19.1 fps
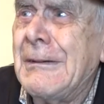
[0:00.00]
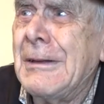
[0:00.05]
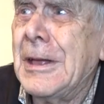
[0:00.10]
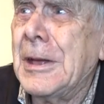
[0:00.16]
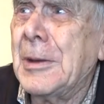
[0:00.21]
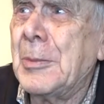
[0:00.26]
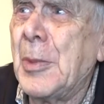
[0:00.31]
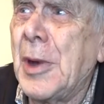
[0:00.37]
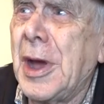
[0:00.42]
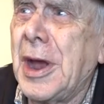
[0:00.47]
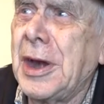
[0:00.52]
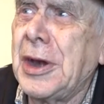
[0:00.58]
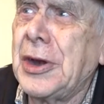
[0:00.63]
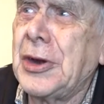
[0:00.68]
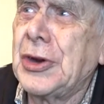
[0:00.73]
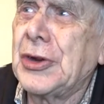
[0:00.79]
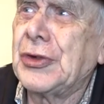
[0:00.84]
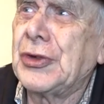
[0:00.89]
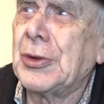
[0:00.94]
a man
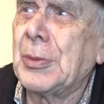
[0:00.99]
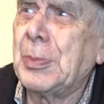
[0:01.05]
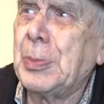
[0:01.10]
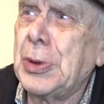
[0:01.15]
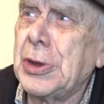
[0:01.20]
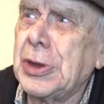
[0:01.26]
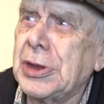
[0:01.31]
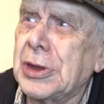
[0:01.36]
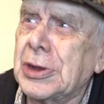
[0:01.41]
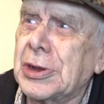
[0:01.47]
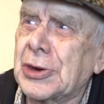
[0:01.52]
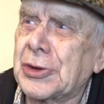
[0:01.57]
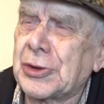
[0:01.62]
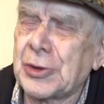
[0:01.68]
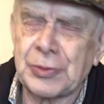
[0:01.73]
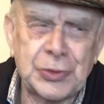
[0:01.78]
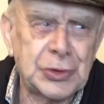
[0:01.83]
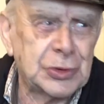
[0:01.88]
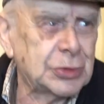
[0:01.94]
disappeared
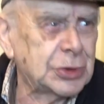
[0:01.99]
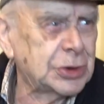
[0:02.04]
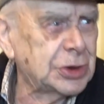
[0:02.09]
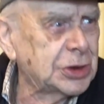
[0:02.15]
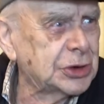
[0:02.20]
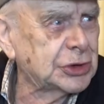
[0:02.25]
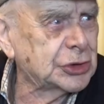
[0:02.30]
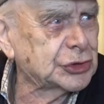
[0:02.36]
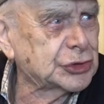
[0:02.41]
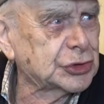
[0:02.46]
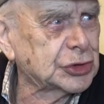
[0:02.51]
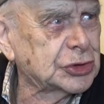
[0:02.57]
a few years